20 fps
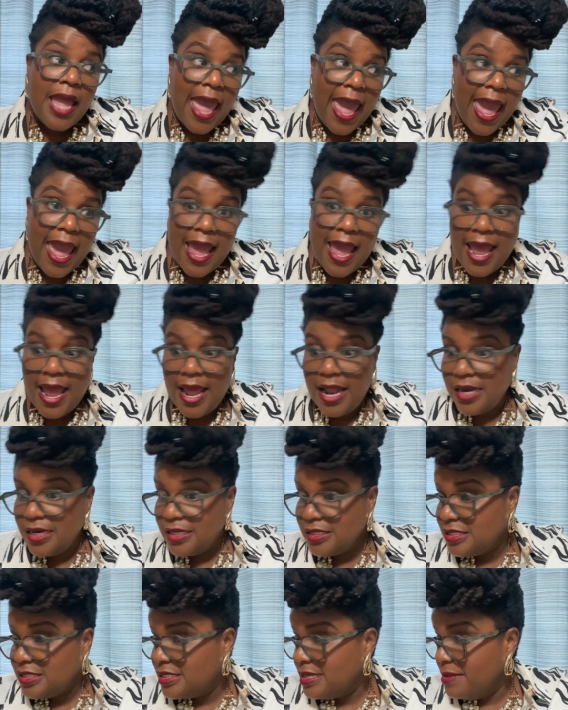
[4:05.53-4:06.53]

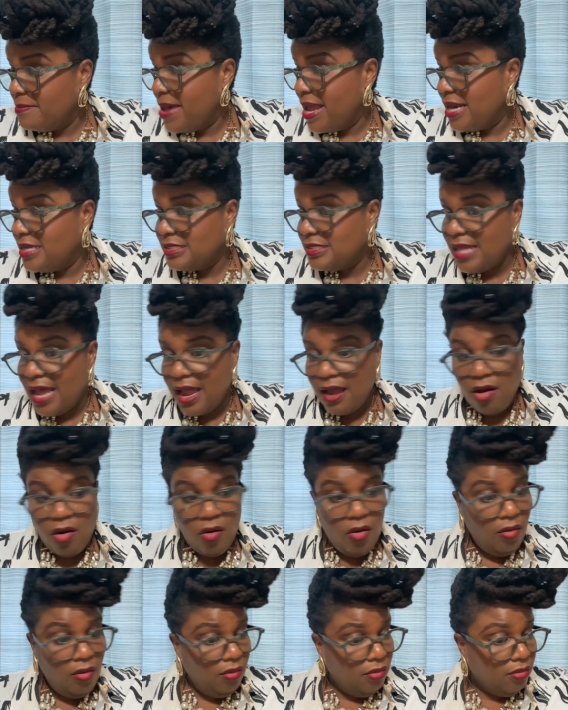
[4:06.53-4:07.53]
and somebody's like,
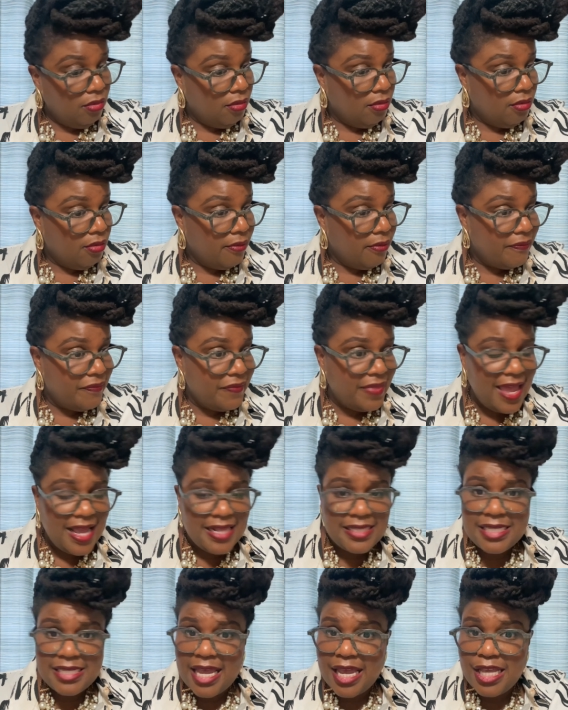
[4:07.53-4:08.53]
oh,
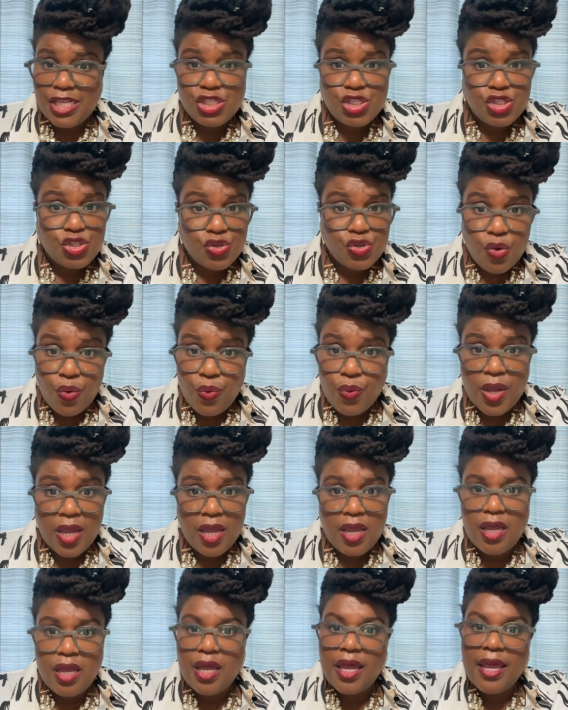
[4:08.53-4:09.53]
that tastes so
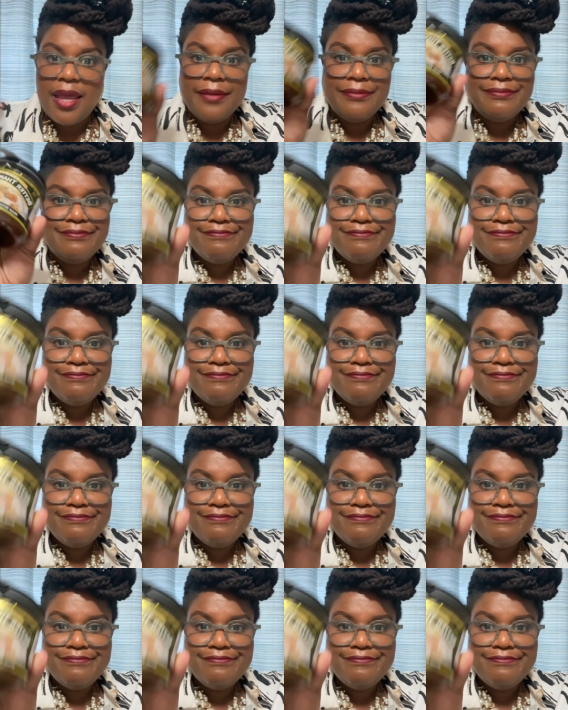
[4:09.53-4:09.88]
good.